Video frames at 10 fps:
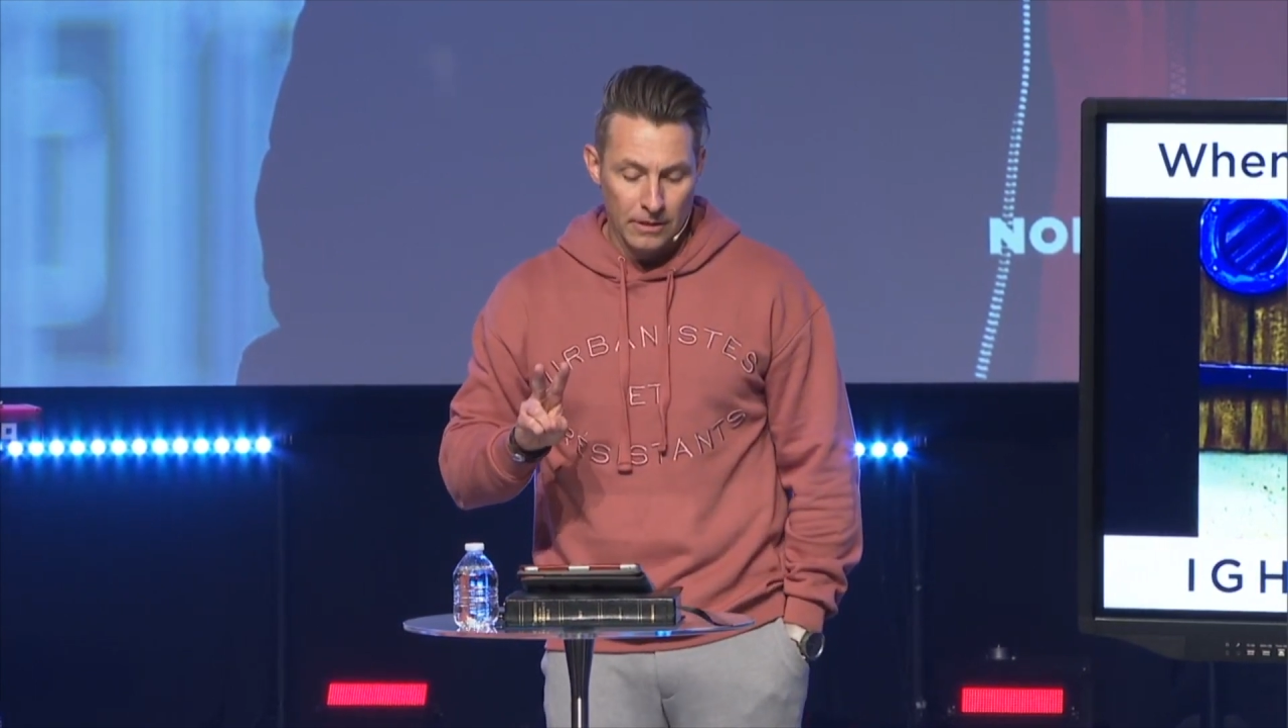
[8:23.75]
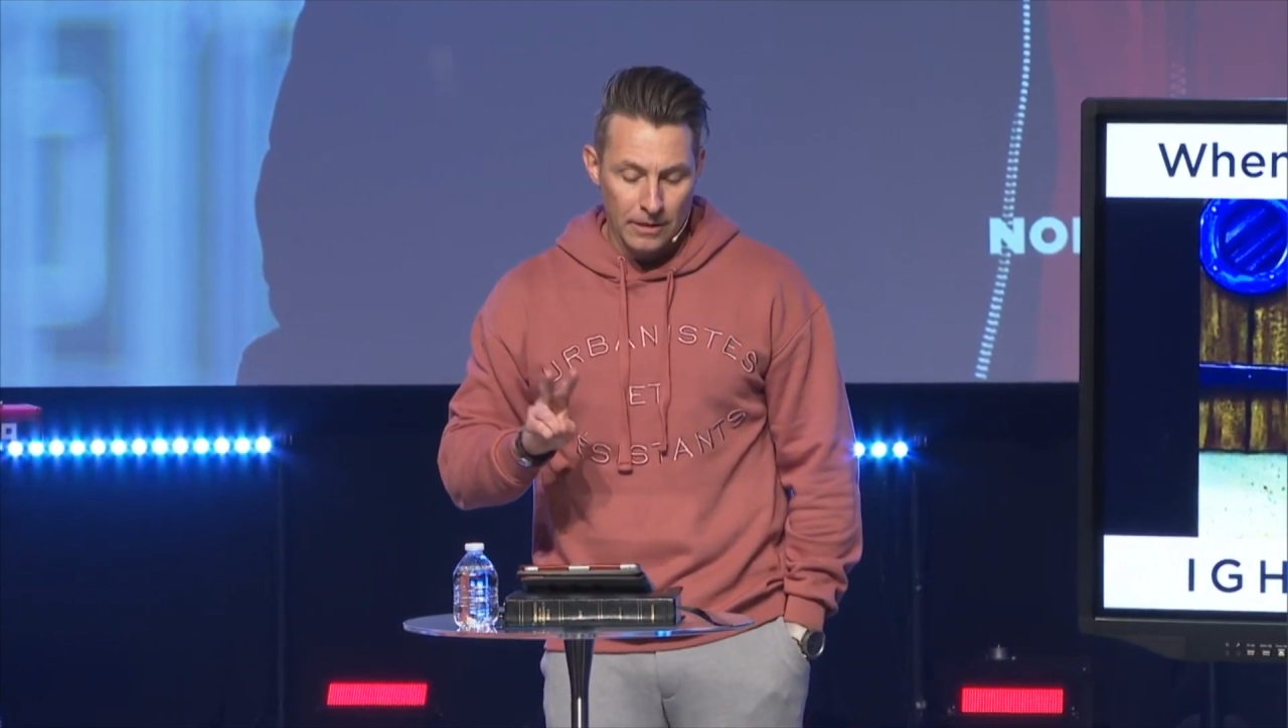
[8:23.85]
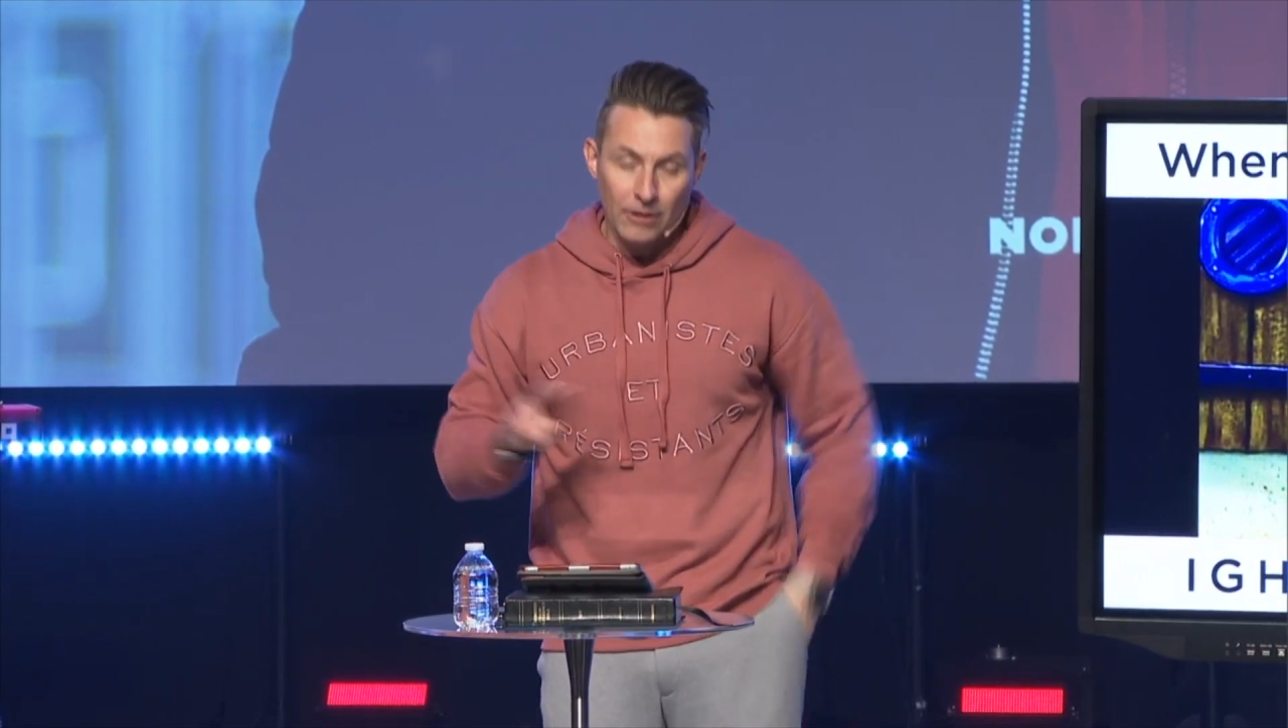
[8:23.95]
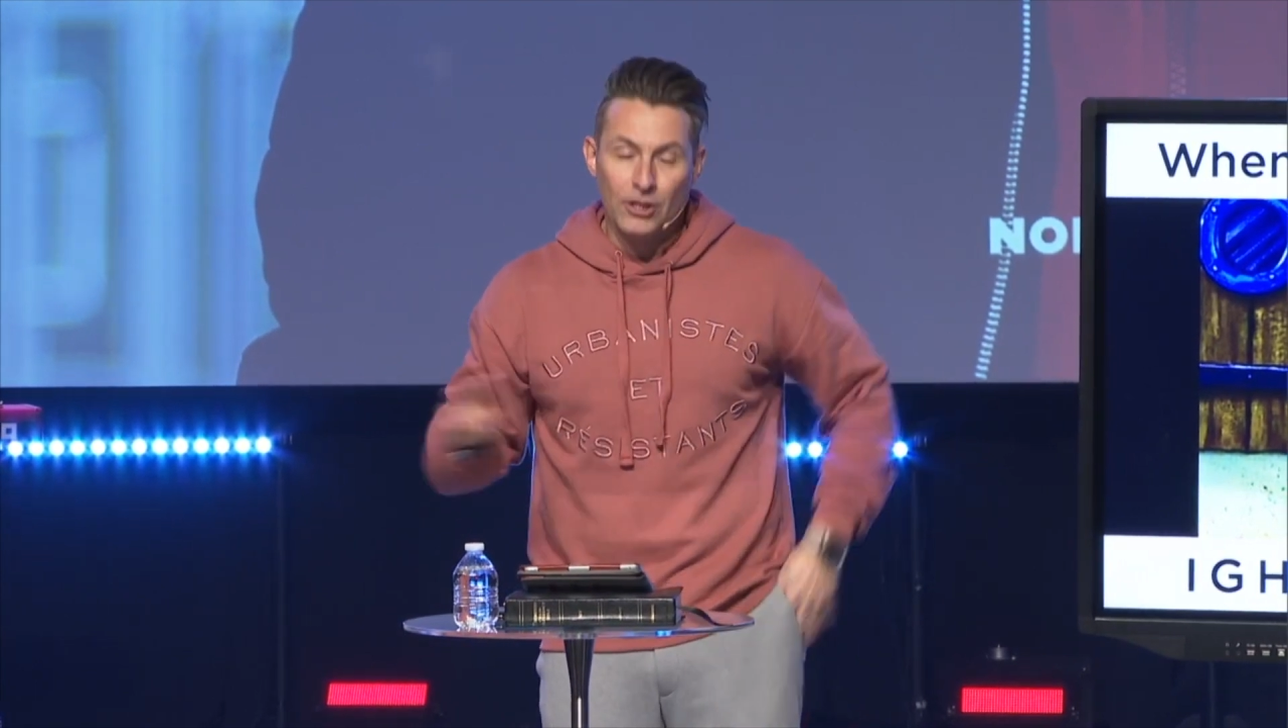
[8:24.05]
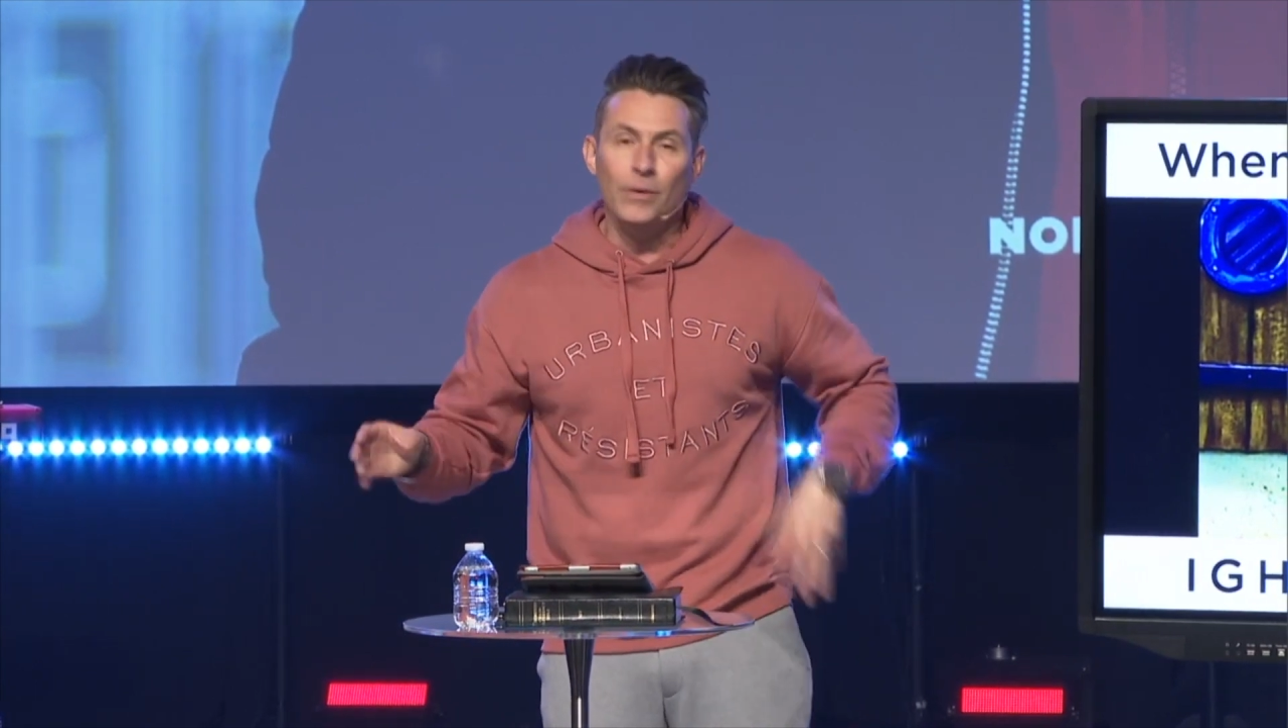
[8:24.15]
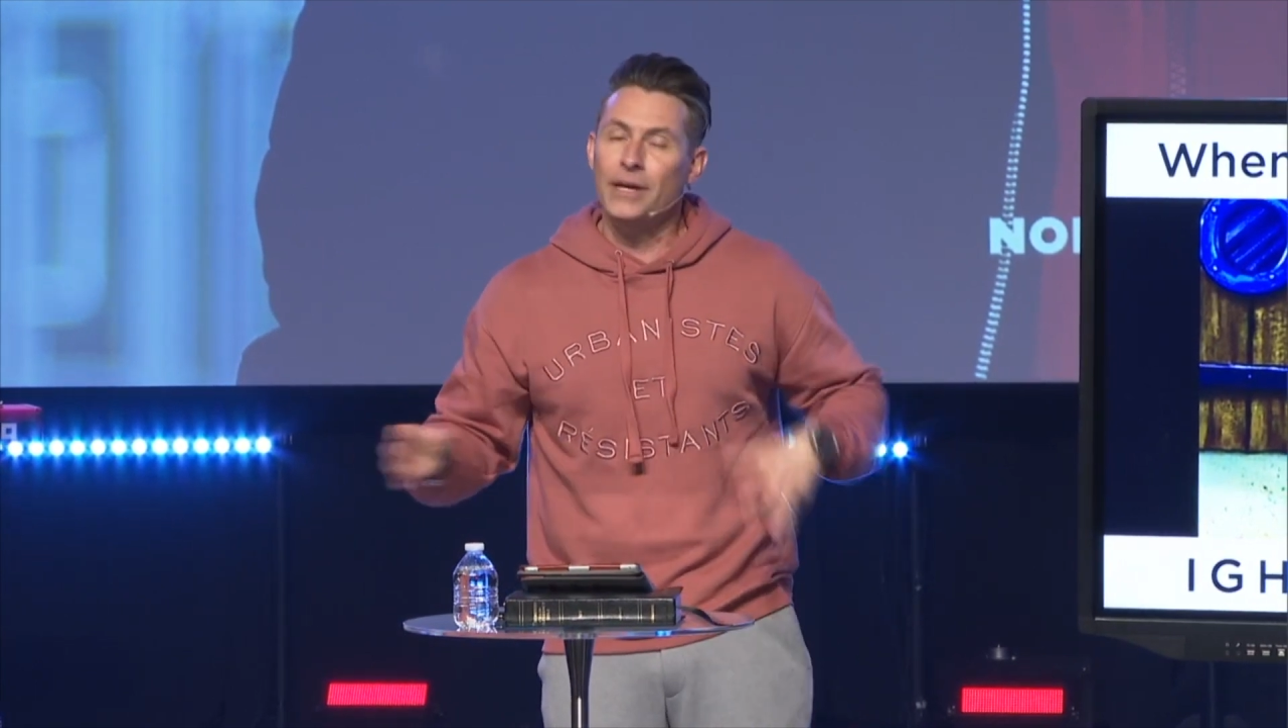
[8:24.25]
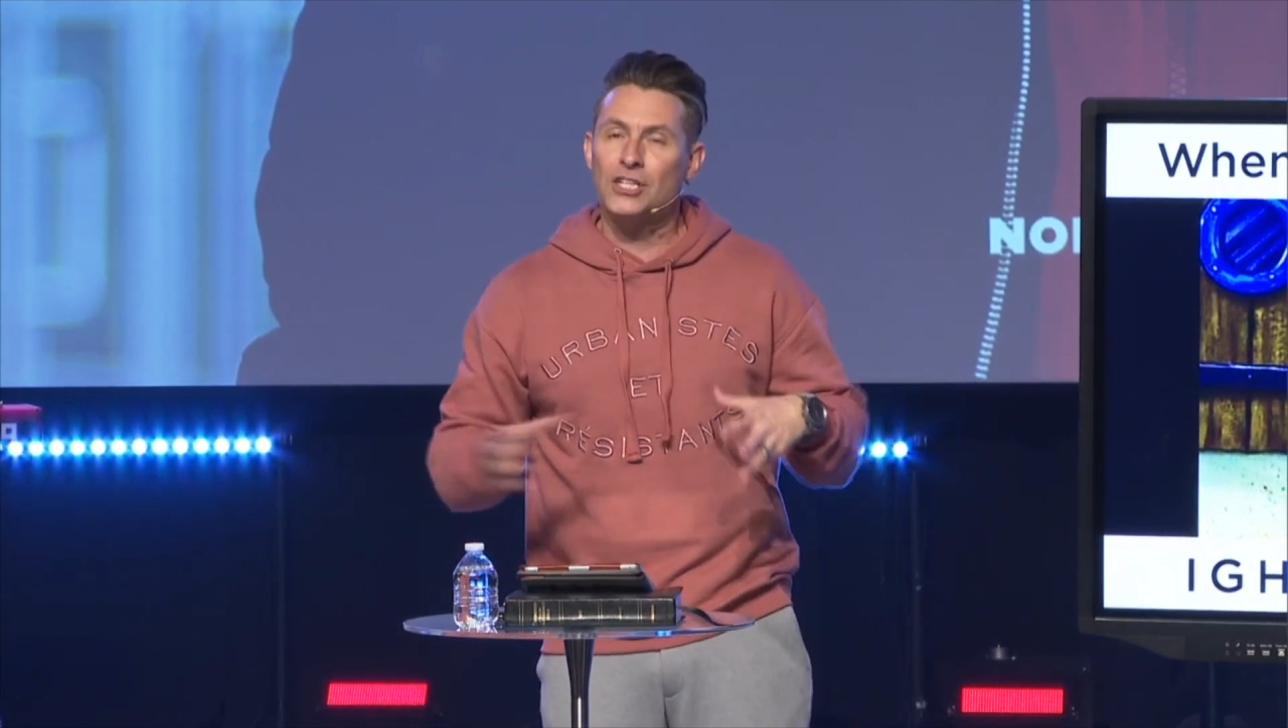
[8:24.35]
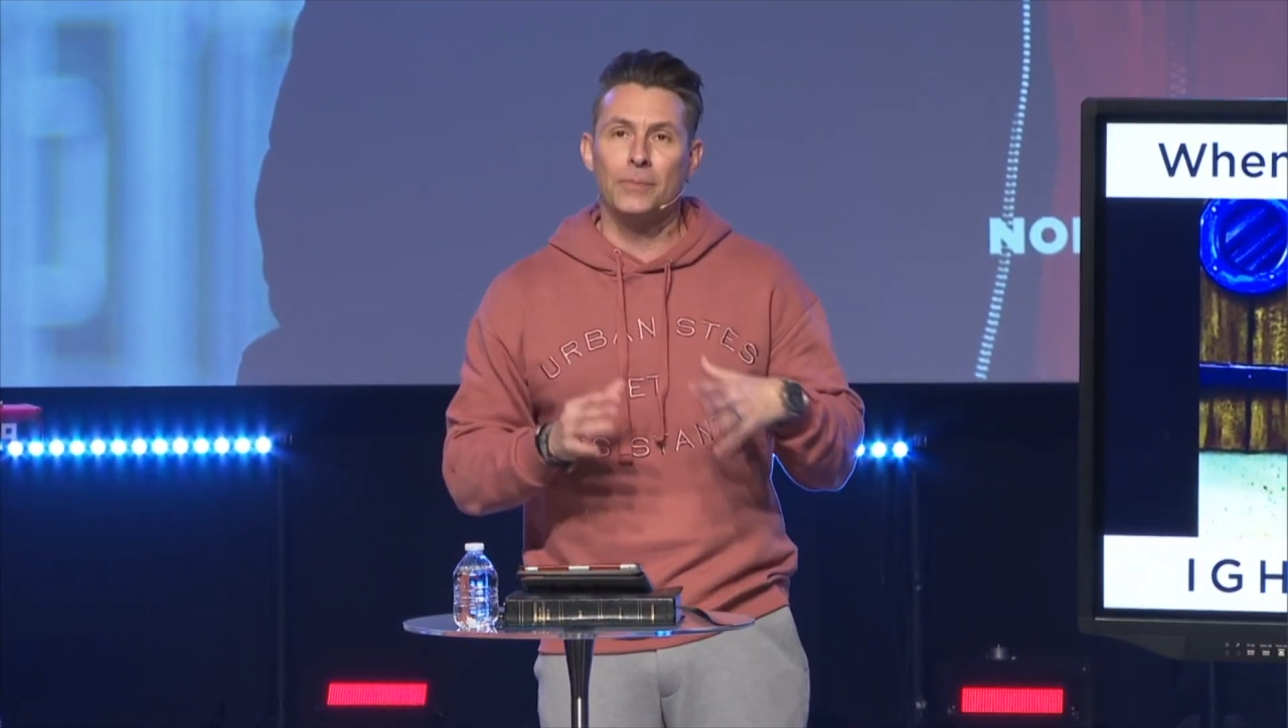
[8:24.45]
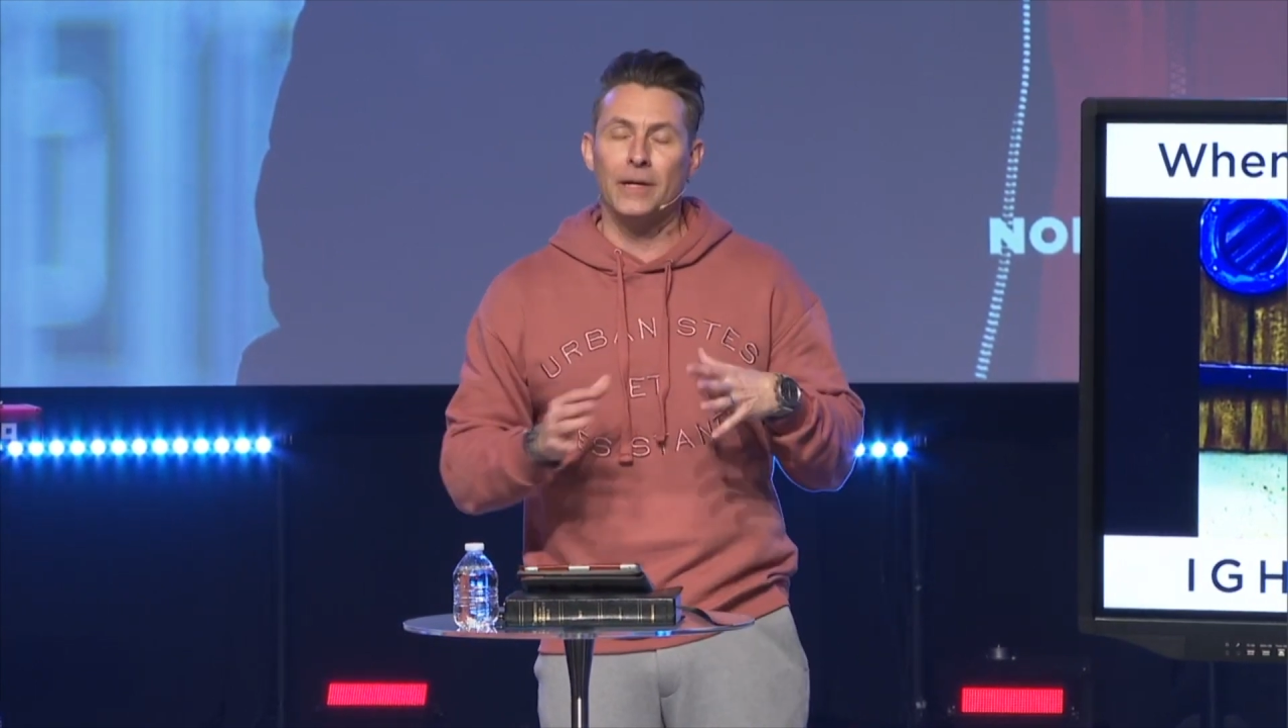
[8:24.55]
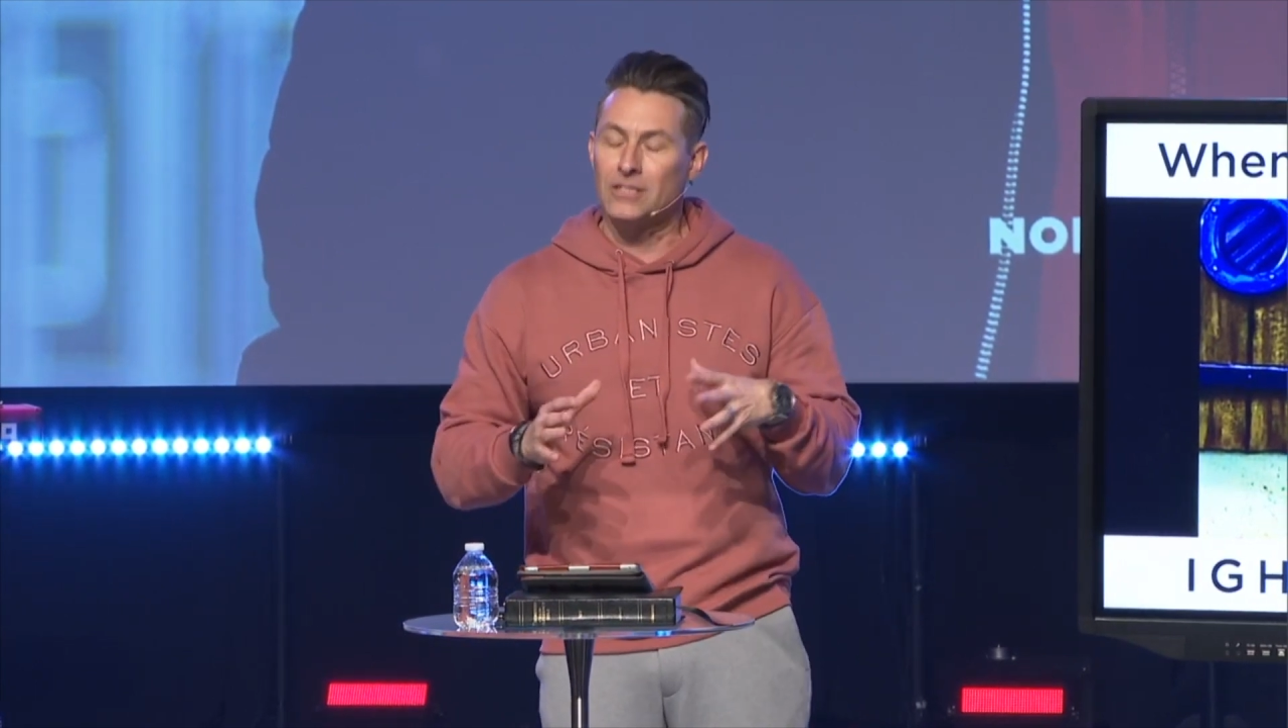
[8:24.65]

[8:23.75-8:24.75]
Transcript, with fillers: How can we expect